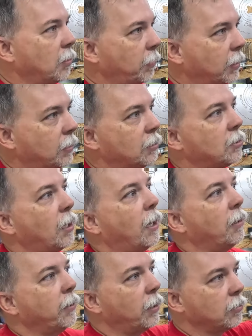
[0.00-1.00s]
They make this
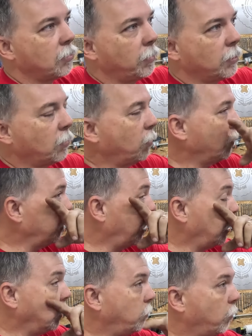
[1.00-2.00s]
style and they also make the one on
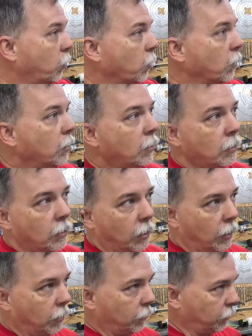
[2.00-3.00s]
the 84,
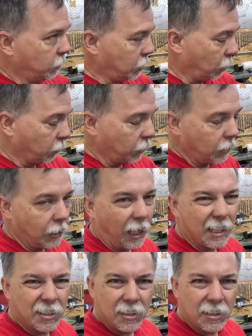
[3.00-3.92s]
uh, which I really like.